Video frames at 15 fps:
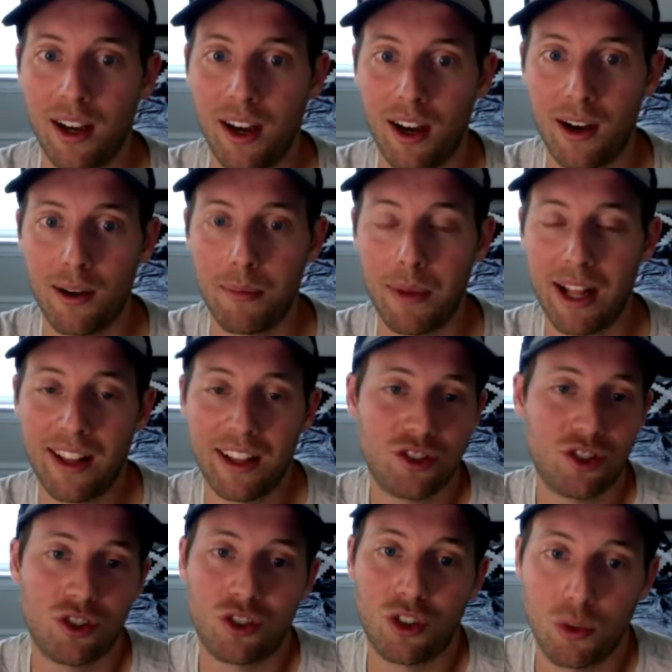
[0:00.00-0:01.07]
Um, and that's
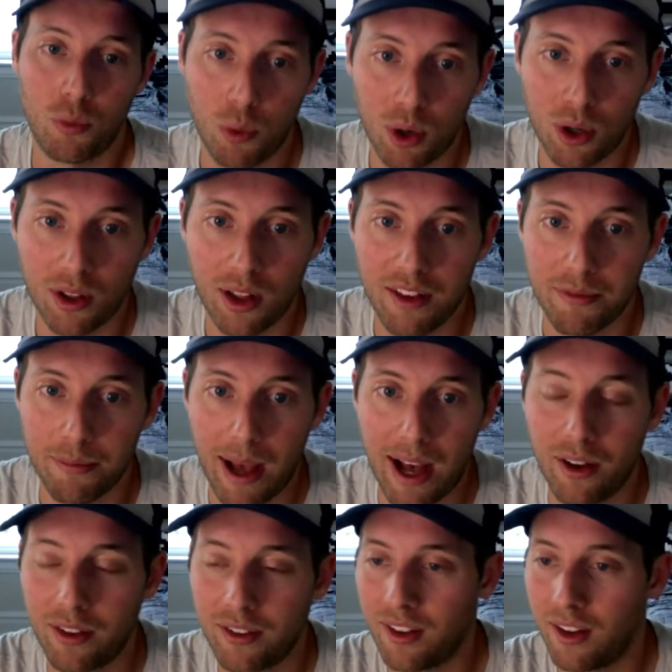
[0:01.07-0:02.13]
just good work-life
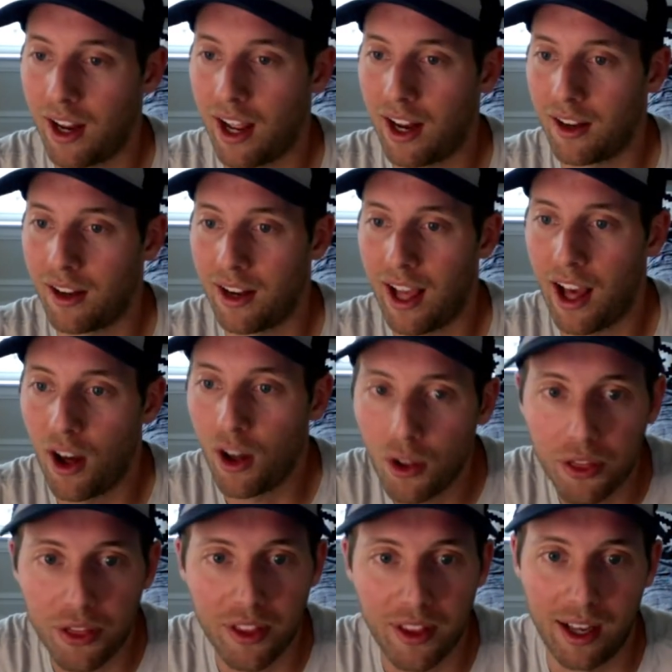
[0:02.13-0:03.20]
balance and, and
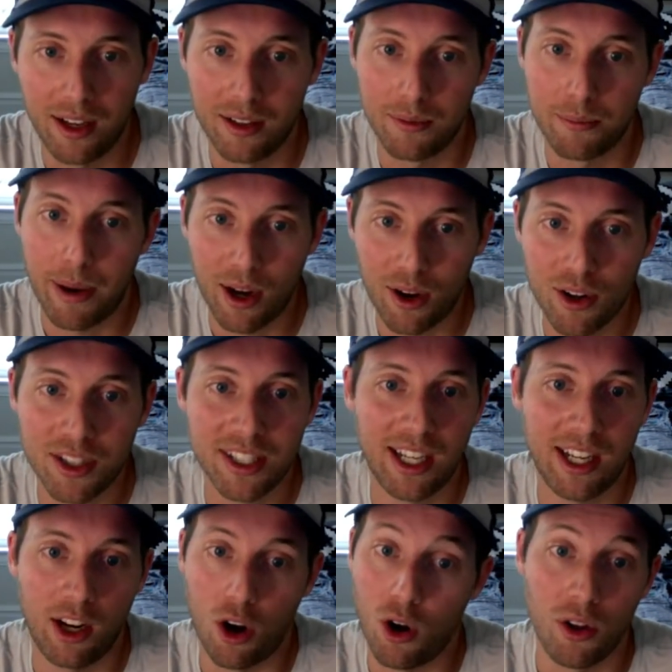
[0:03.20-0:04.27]
health and
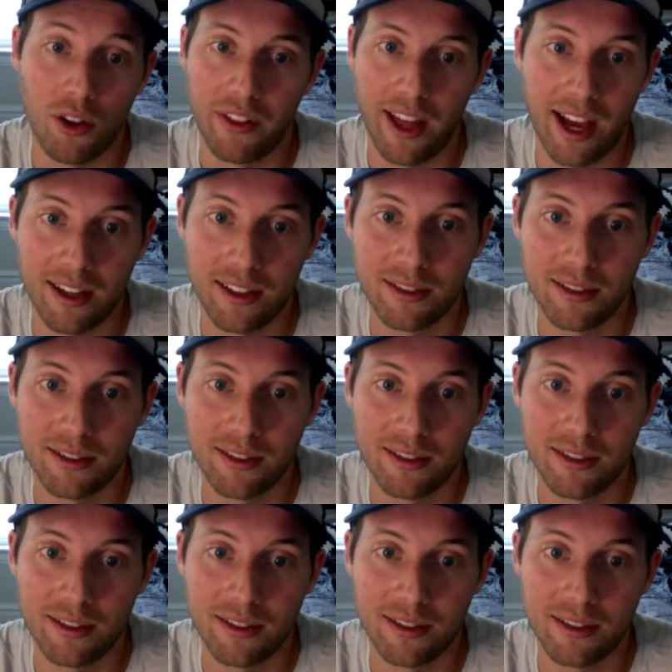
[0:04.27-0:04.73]
parenting and all of that.